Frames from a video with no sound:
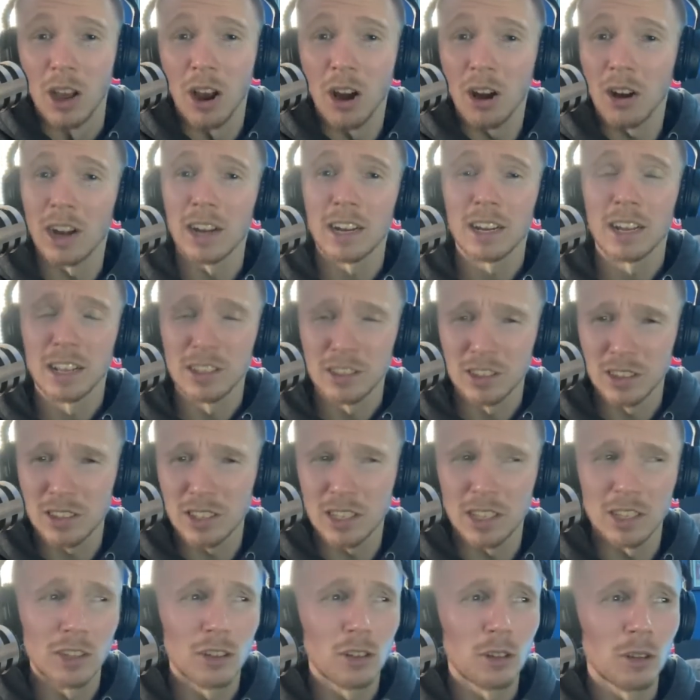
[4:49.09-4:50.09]
All right, guys, let's
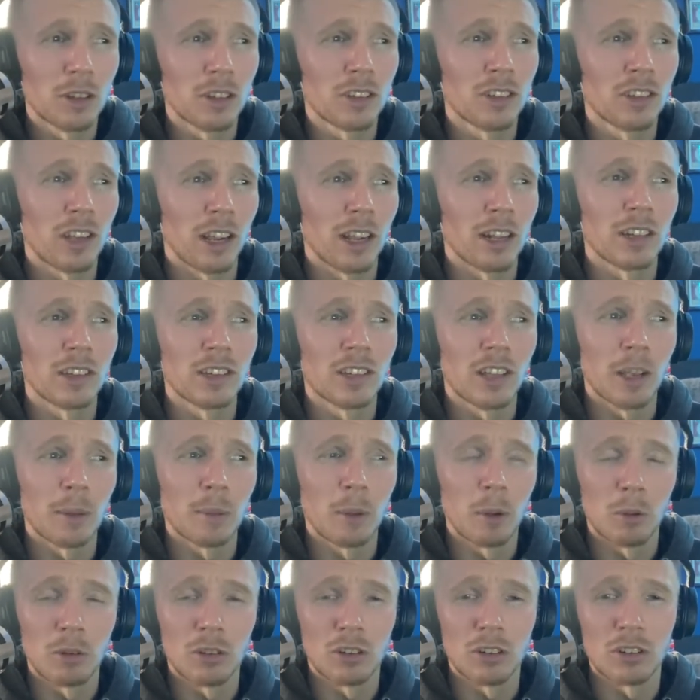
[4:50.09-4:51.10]
get into the second
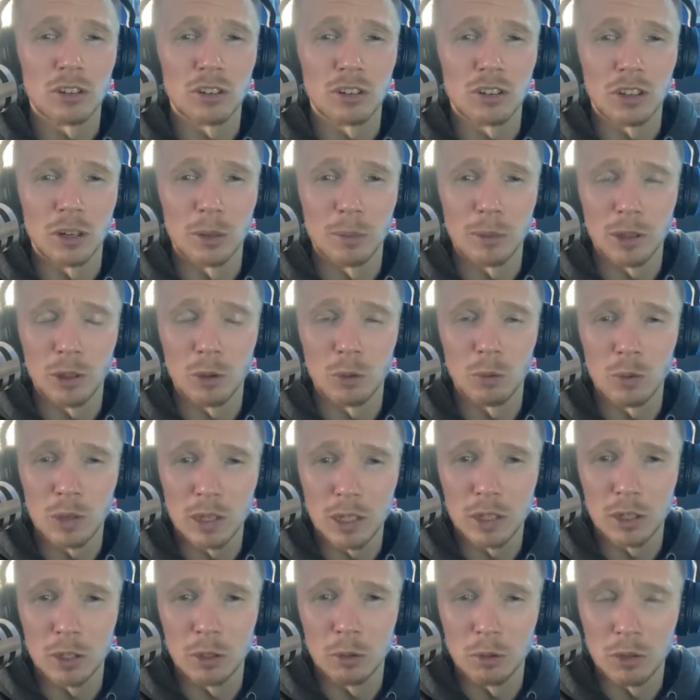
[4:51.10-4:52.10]
segment, which is just going to be the
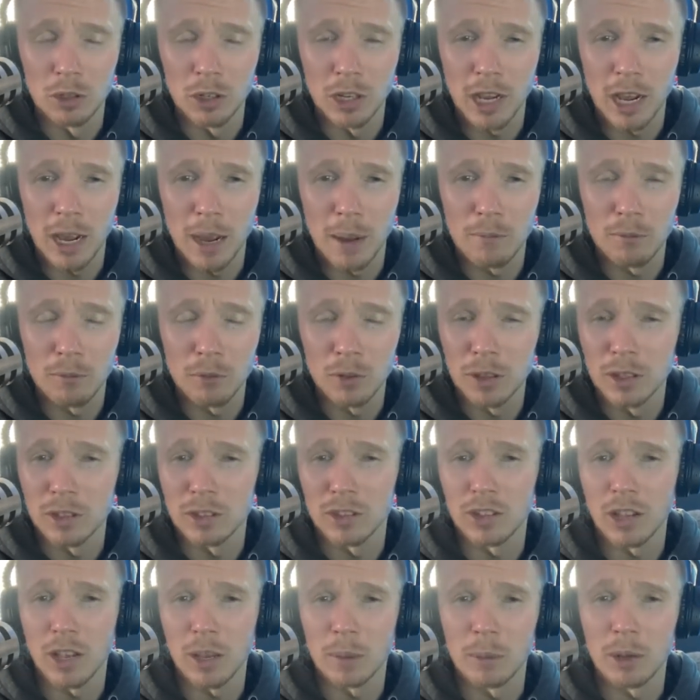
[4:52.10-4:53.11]
weekly recap. For
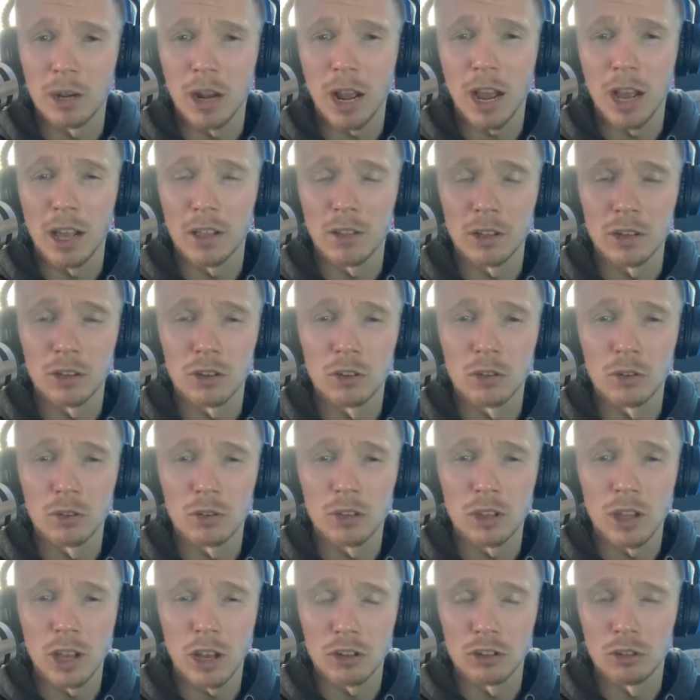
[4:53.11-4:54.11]
this segment, I like to
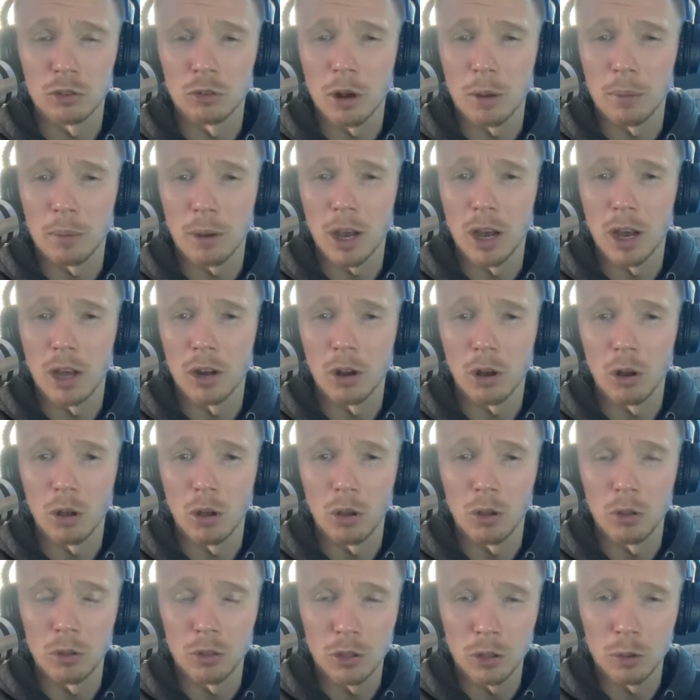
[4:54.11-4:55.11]
just catch you up on
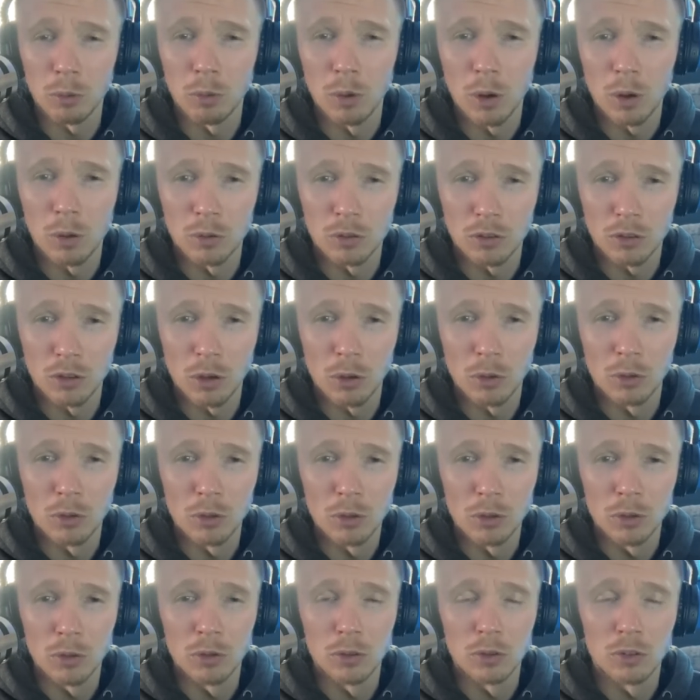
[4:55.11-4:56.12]
all the WOSO
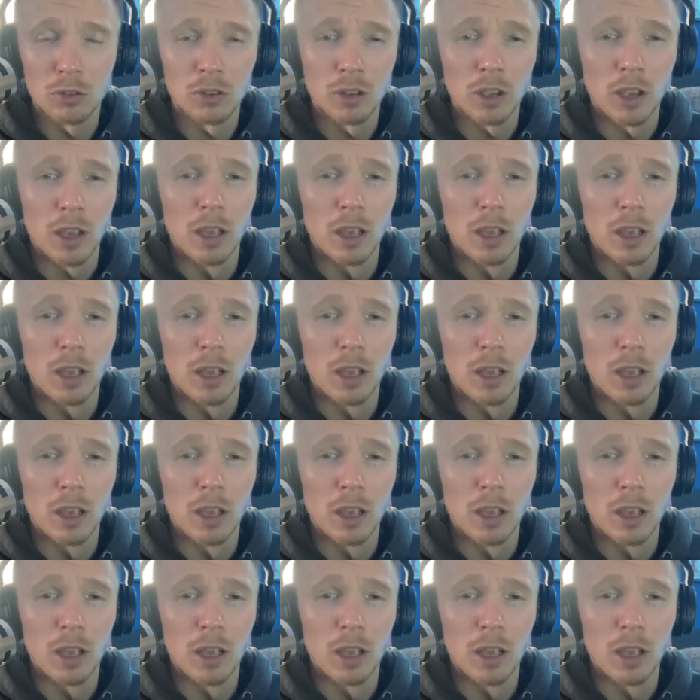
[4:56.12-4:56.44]
news,